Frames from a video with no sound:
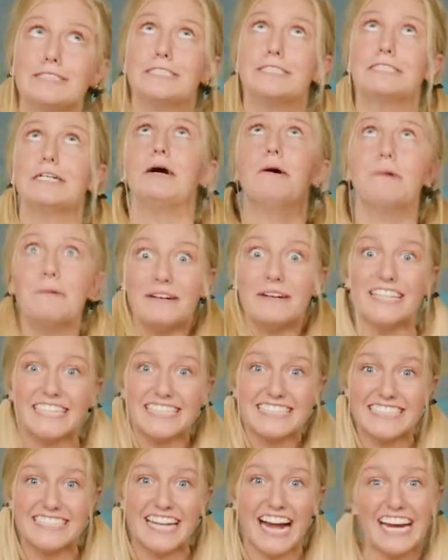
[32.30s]
so
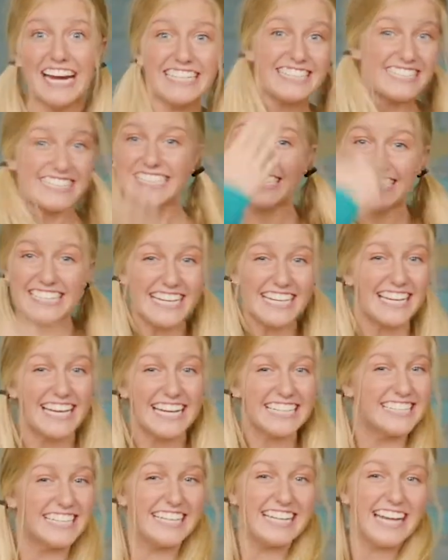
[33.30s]
excited to see you